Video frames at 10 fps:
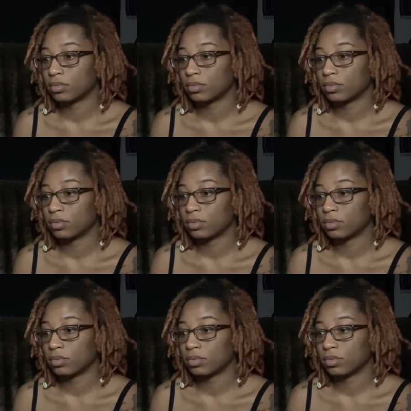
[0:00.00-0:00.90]

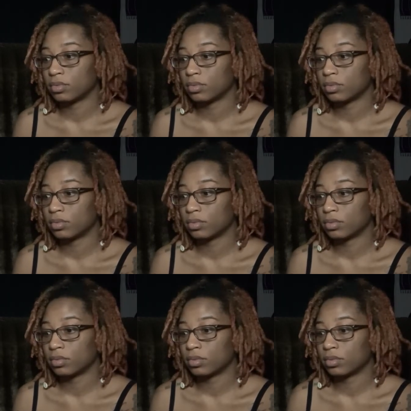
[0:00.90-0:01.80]

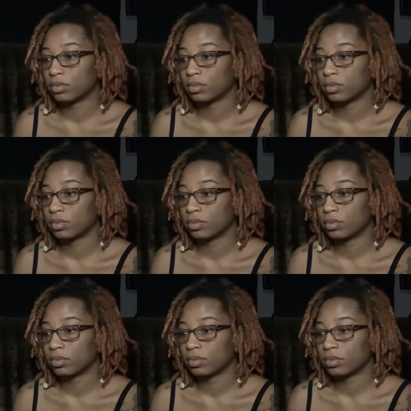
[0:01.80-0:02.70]

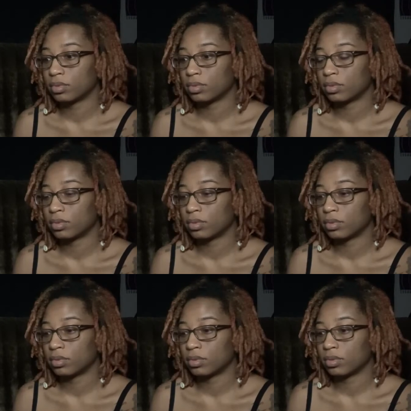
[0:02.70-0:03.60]

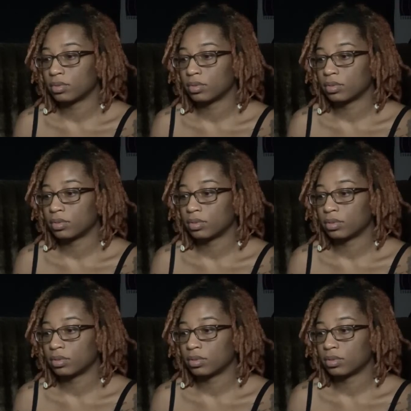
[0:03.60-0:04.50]

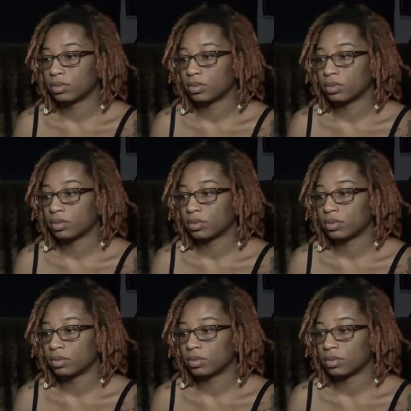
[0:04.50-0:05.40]

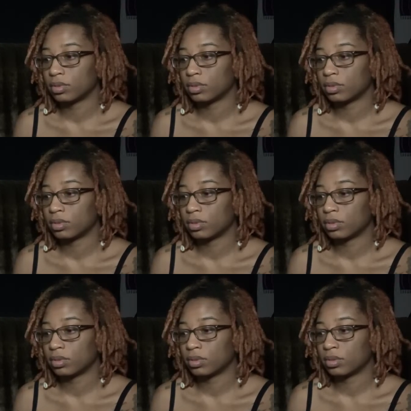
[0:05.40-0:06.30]

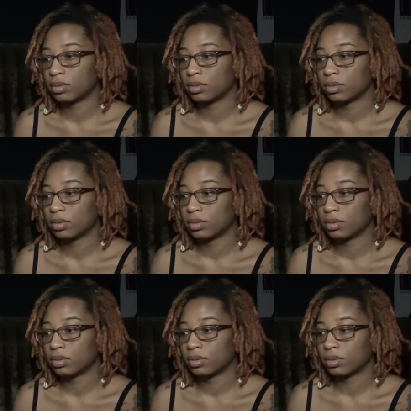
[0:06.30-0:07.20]

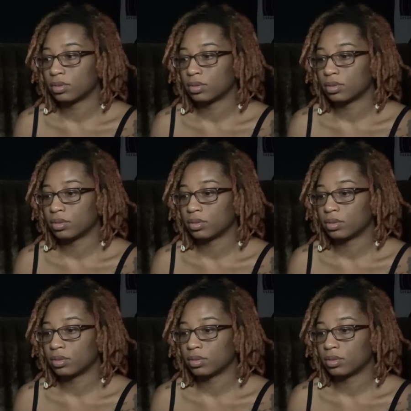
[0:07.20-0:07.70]
(no one is talking)